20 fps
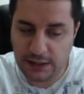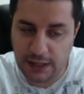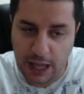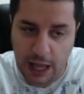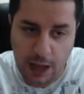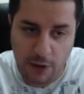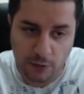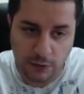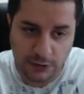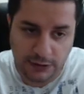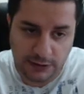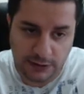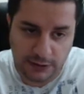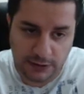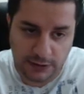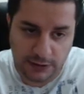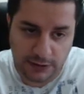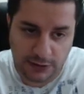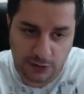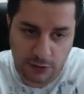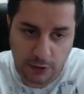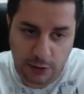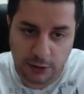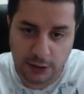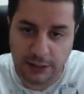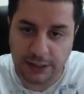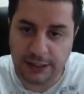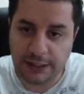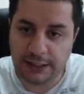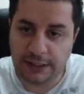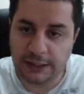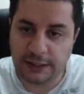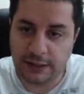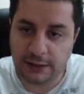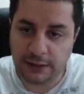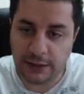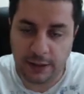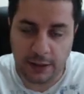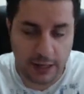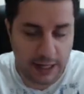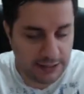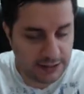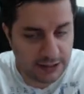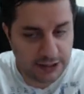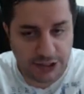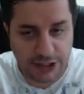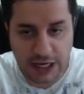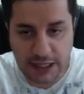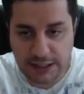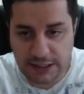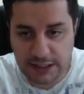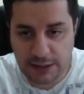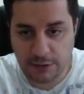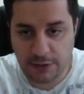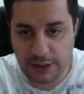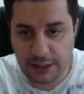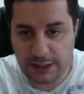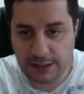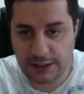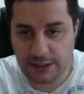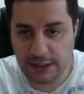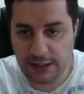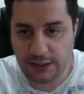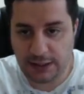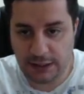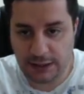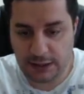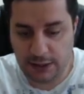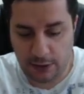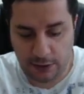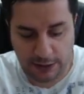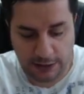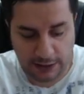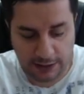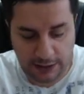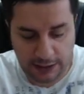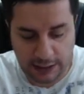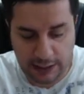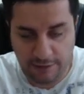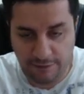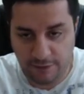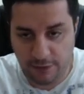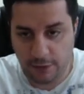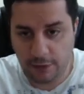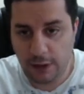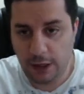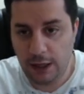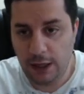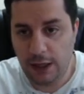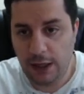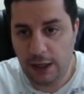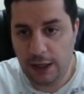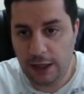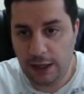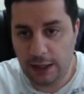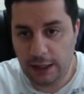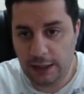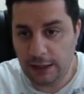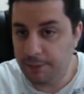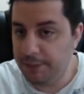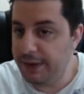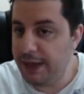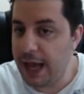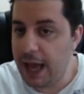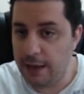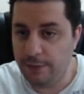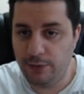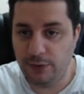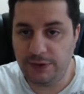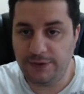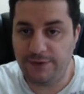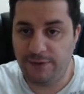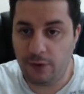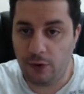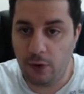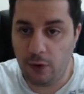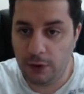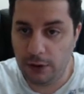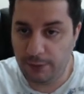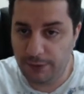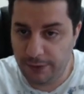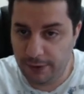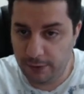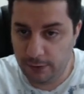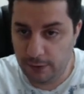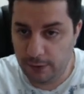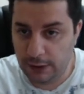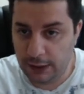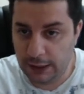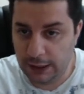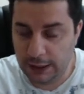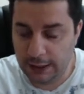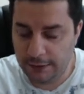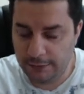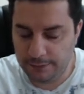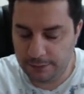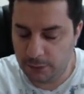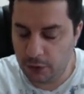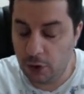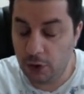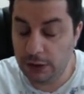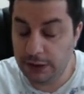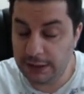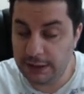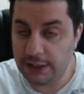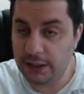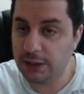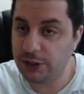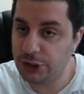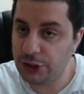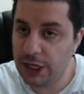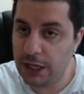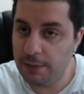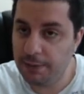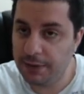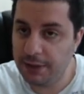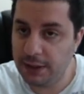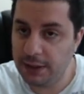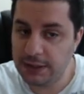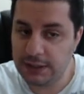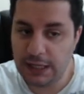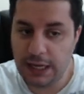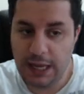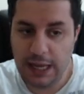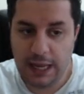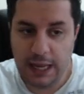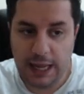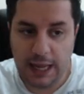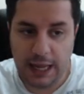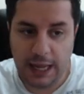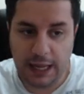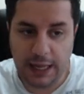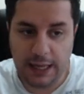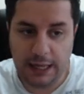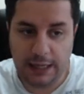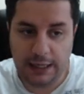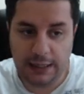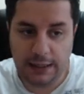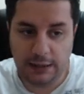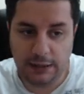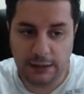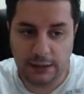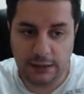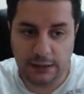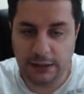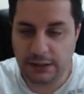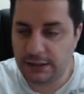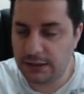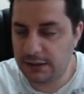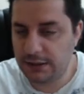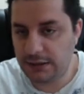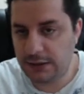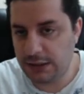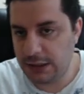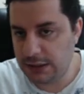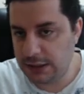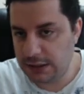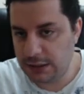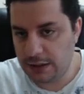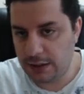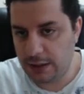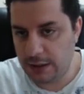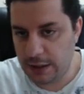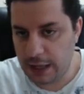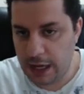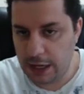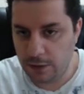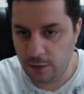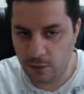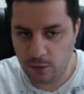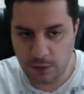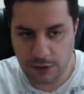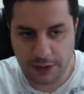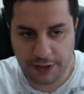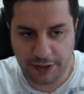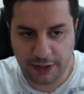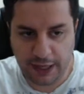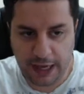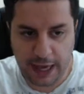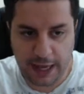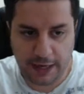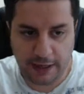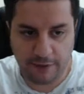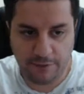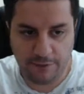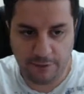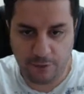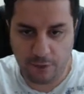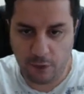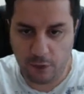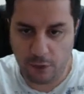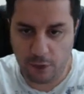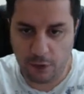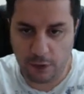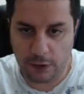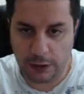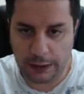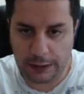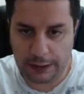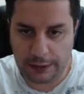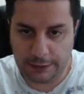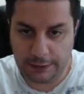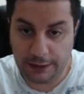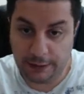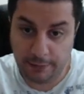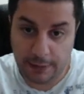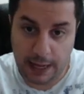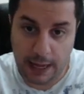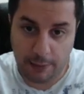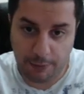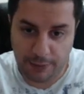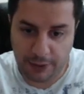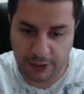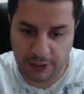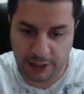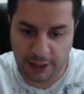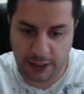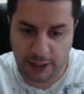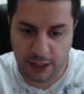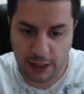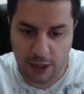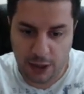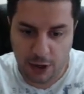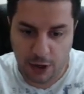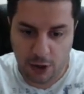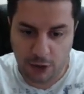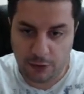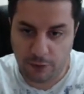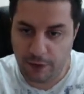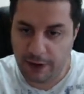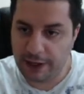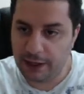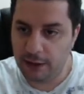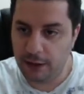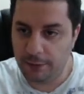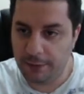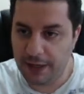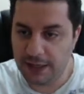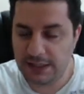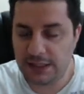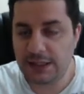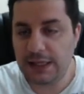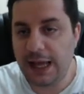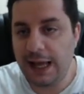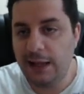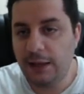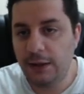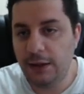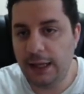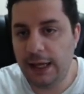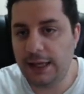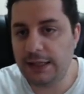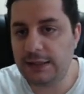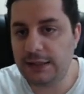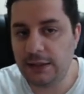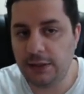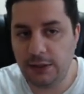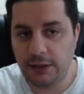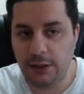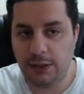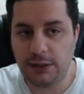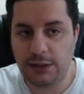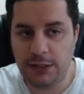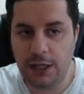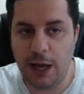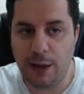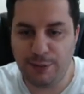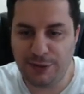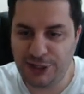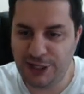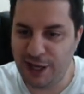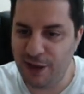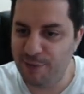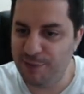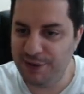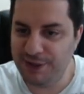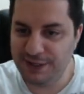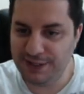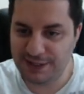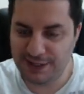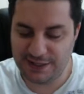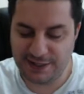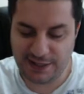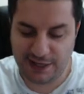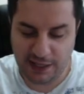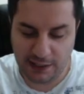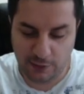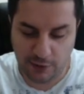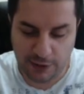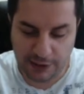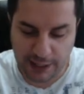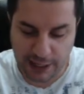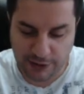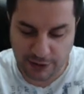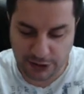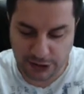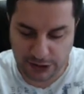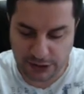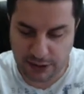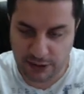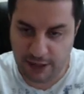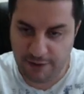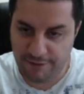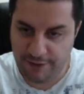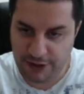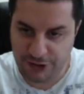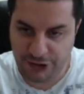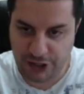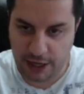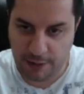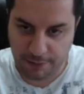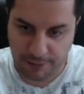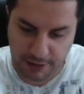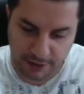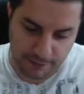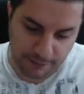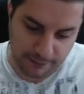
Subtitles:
I would strongly not suggest doing it, since it's only going to give you the PI boost for only skill champions, and it's just not worth getting for, in my opinion, on a regular basis, unless your top champion is a skill one and you just love that champion.